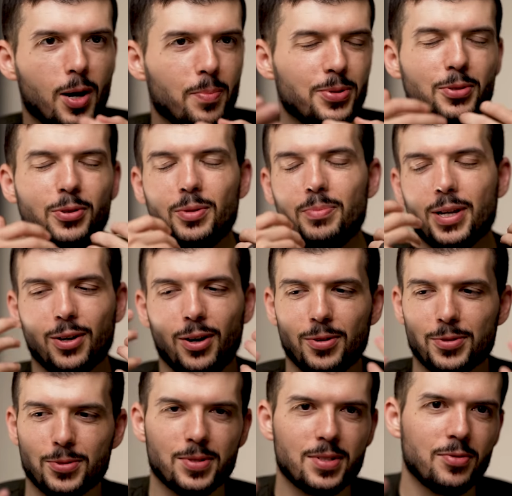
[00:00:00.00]
up, you can make
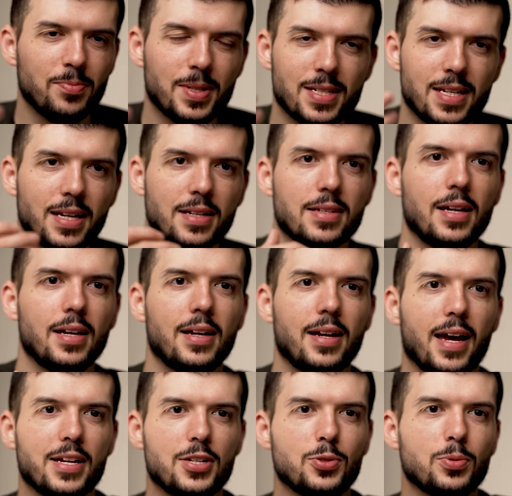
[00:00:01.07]
all sorts of mistakes,
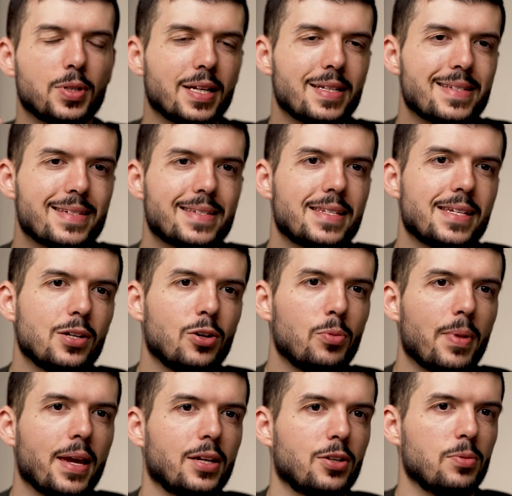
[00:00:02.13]
and you can still
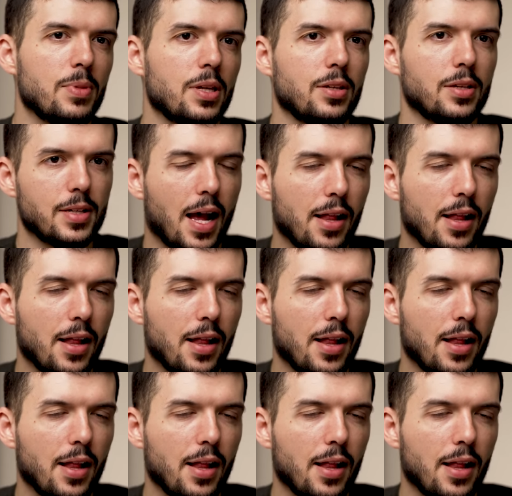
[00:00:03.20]
make your million